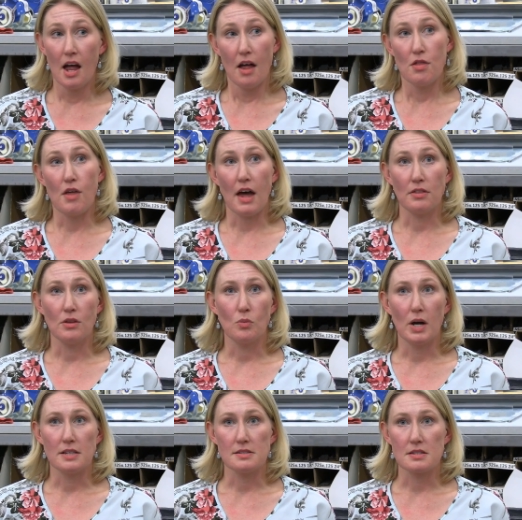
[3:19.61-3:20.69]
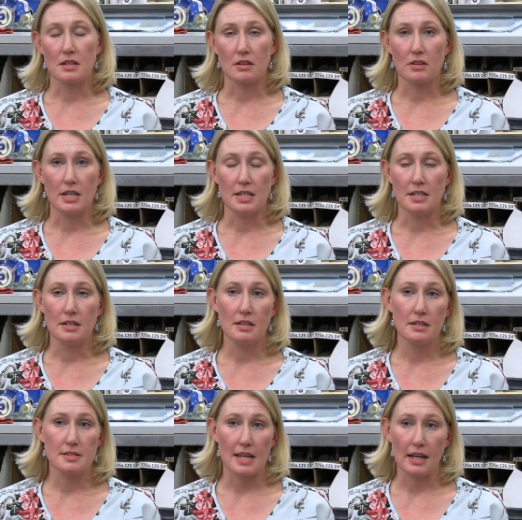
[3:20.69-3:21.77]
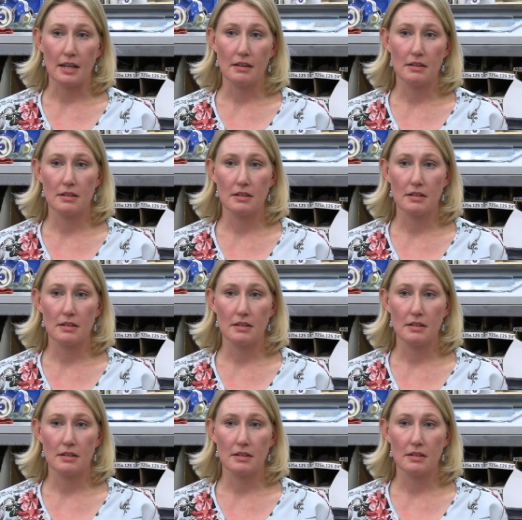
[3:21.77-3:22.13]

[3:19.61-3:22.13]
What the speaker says: than the ones that are in, say,